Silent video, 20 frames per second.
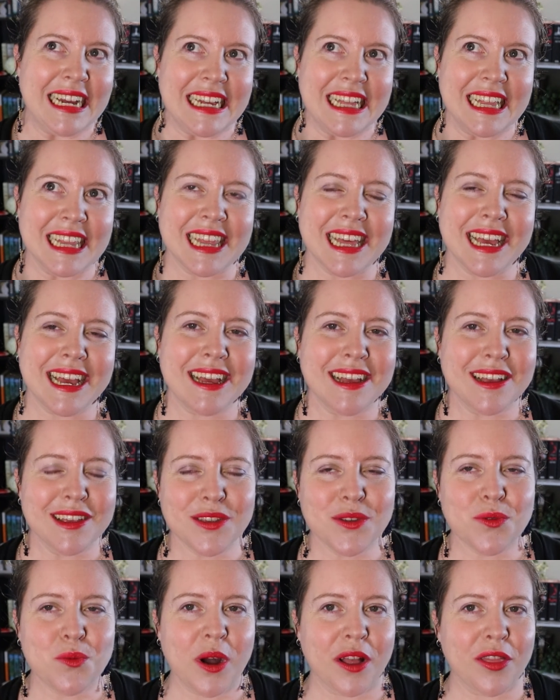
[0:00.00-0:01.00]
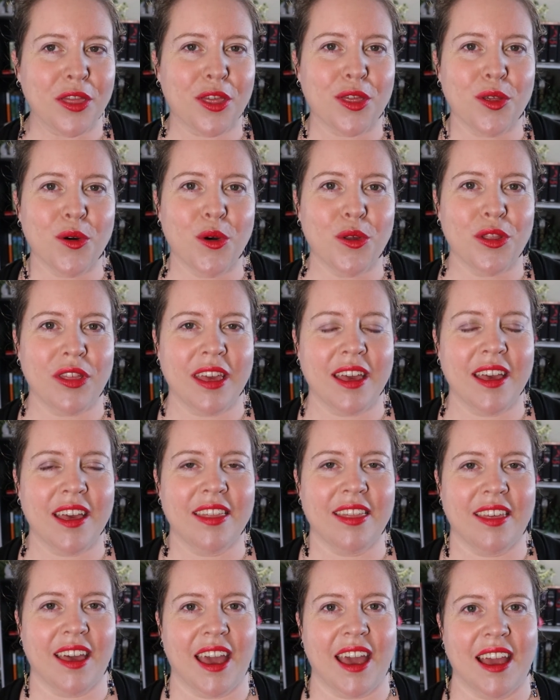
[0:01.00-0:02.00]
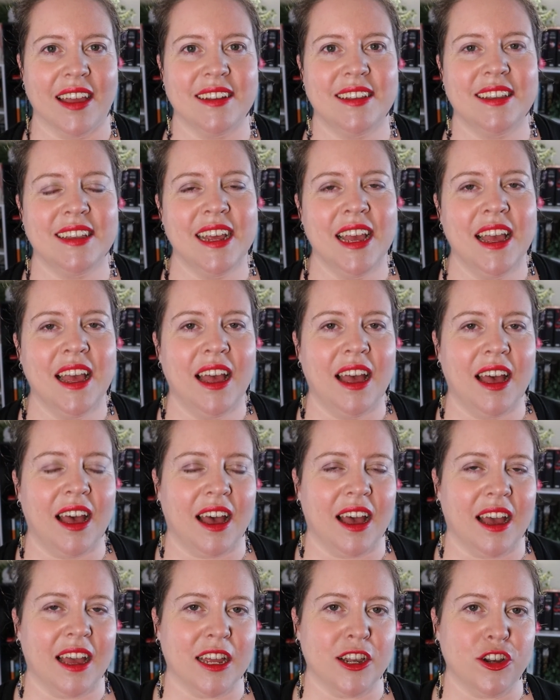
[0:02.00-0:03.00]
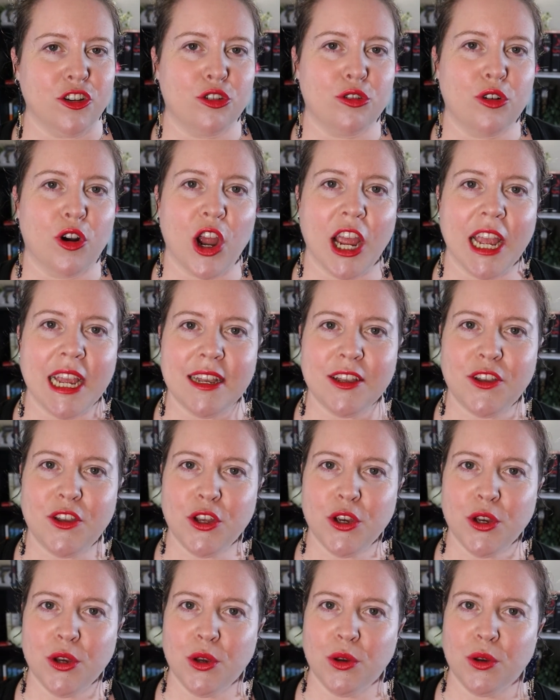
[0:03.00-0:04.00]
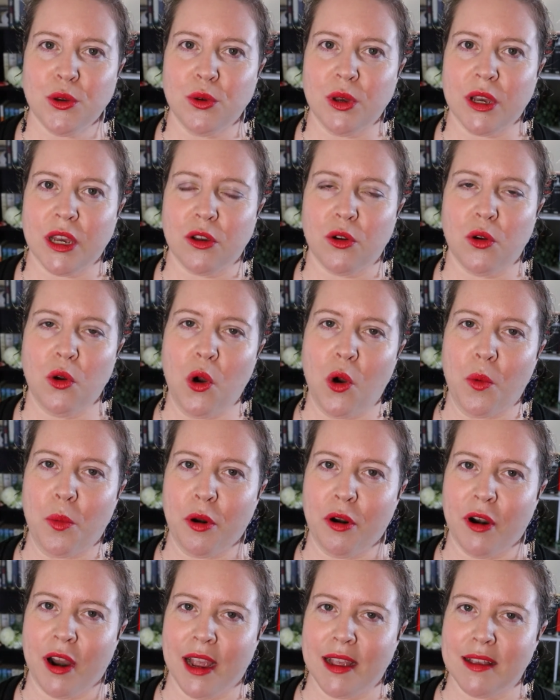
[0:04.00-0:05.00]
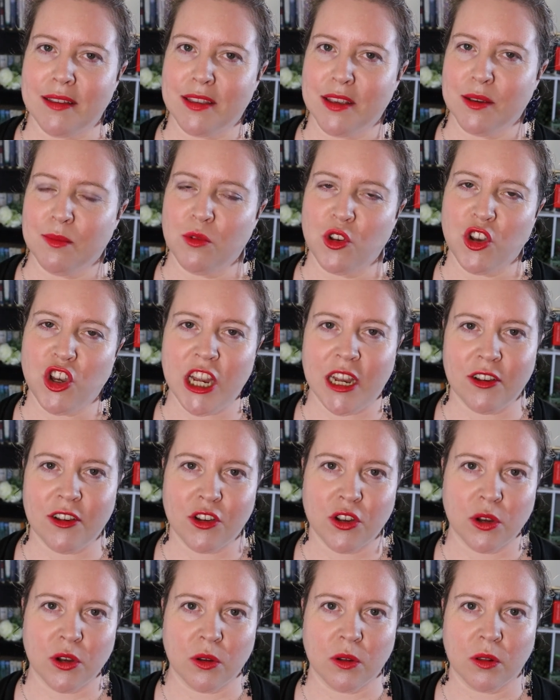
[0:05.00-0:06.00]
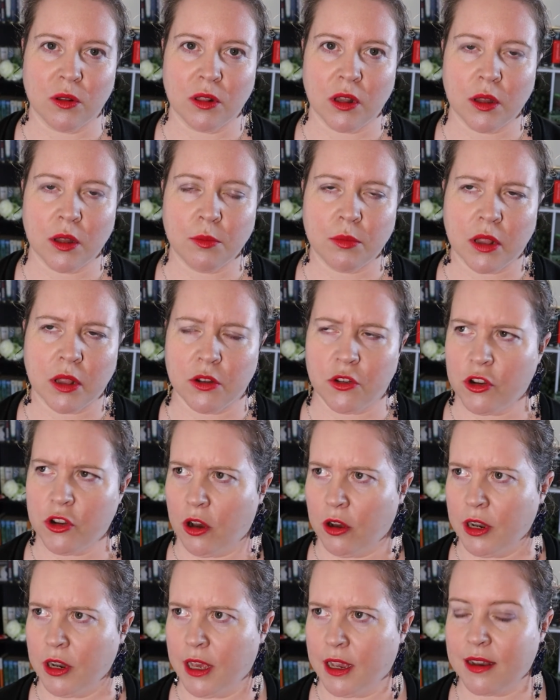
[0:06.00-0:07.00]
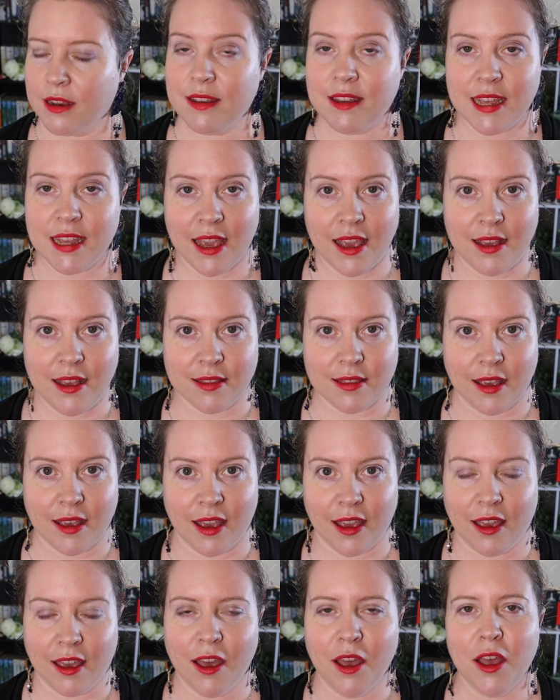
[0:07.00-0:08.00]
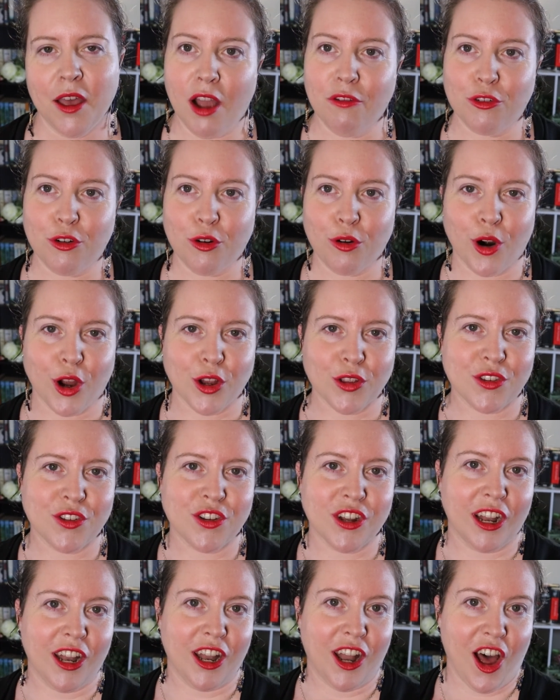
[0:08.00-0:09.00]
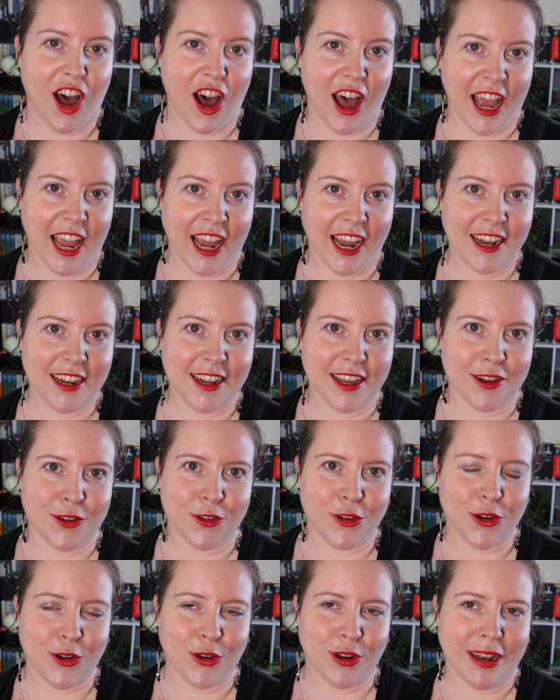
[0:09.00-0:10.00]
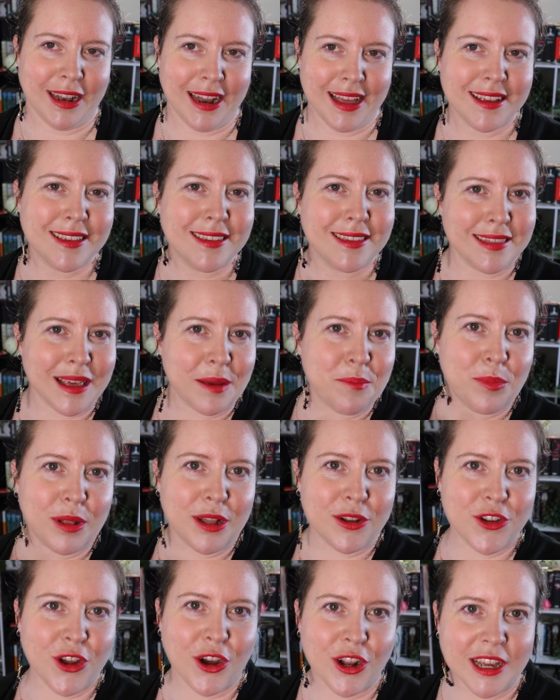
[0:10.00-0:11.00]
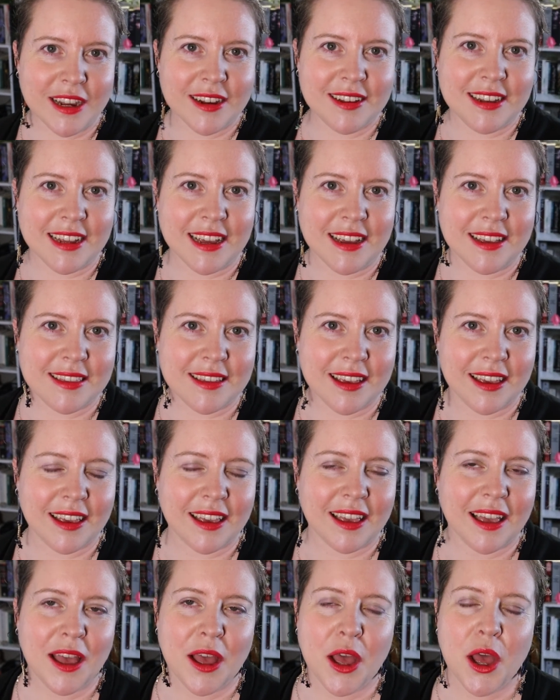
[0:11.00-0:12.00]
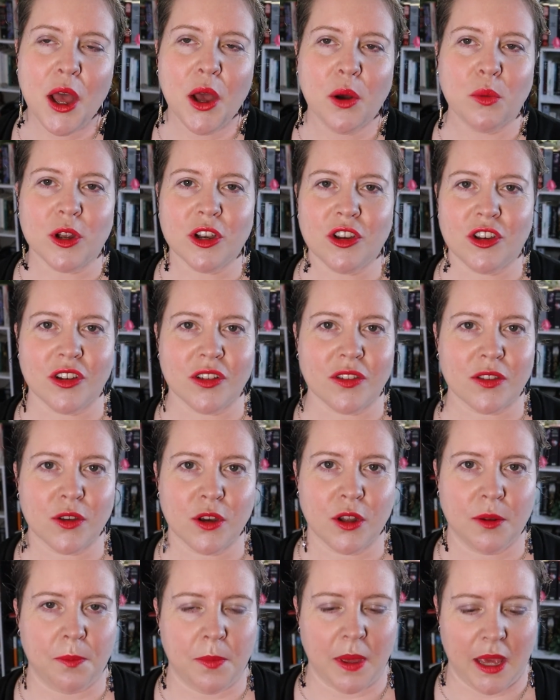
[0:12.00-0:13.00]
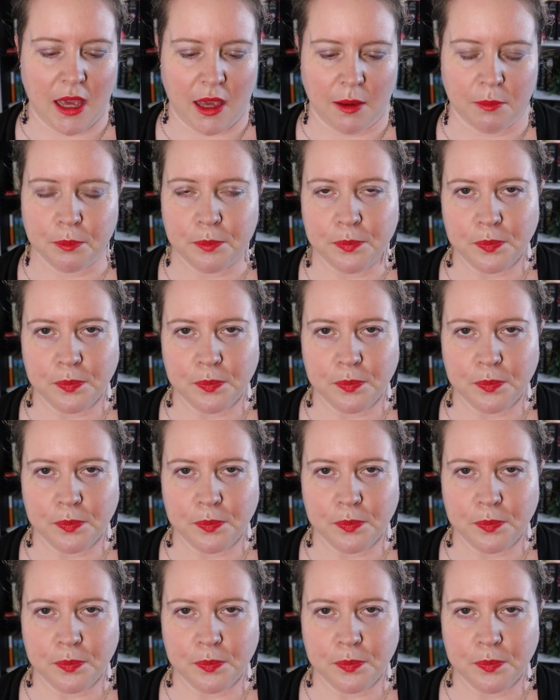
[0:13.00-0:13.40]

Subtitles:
There is one thought there that in trying to incorporate some gentle platonic teasing, I've crossed a line into less than platonic teasing, which just could be